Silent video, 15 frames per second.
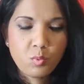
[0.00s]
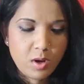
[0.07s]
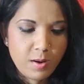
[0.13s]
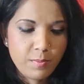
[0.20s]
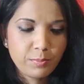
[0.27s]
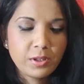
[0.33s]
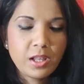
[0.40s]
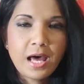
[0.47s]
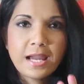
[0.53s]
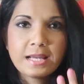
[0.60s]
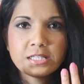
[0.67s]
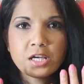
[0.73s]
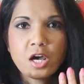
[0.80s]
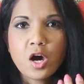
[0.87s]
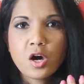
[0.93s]

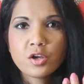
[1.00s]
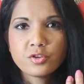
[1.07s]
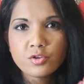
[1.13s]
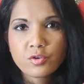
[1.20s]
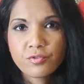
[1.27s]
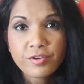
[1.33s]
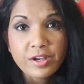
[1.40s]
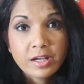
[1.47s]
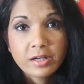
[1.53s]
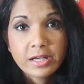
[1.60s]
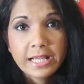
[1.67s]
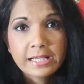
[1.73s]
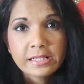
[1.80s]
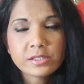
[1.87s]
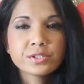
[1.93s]
applied on your
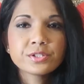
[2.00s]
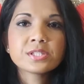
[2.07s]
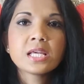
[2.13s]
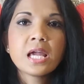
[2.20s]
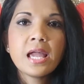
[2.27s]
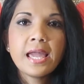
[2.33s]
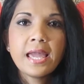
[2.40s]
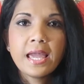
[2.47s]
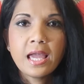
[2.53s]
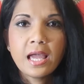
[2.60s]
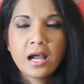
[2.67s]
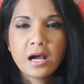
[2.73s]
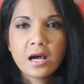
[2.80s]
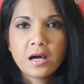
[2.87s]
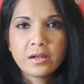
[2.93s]
fingernails,
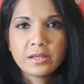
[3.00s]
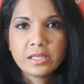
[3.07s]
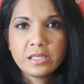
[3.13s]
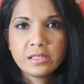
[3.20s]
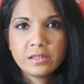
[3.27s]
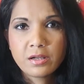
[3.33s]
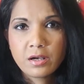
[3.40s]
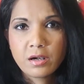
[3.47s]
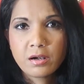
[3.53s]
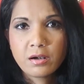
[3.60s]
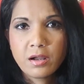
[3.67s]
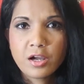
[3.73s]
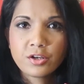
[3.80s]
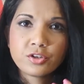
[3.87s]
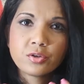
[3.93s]

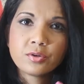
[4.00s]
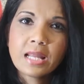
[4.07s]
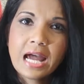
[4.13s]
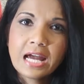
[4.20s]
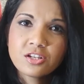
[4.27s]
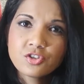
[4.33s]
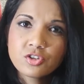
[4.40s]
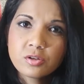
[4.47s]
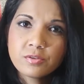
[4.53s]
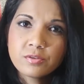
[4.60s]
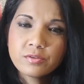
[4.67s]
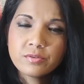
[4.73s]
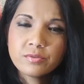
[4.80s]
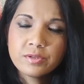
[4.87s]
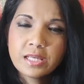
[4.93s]
either on your
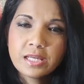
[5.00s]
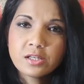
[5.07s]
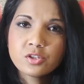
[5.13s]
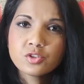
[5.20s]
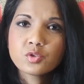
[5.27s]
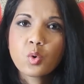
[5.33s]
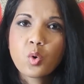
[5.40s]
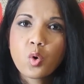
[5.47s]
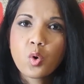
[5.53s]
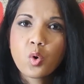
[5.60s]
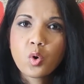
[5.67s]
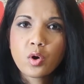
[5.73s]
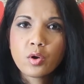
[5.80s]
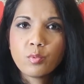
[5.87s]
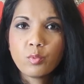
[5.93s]
natural nails
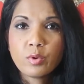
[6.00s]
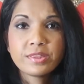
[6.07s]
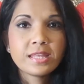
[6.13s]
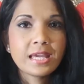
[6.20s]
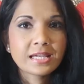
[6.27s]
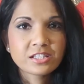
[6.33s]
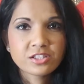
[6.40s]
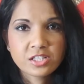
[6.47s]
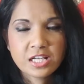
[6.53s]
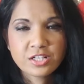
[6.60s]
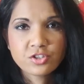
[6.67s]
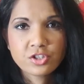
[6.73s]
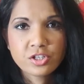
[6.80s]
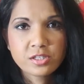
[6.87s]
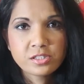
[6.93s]
or with the
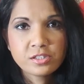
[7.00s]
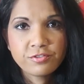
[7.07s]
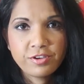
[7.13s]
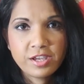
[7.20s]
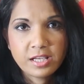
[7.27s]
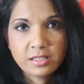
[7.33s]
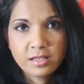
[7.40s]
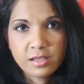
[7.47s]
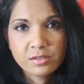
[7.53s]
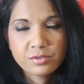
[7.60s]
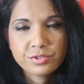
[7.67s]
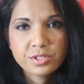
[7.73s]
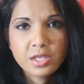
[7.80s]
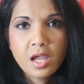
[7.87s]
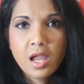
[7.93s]
extensions, fake nails.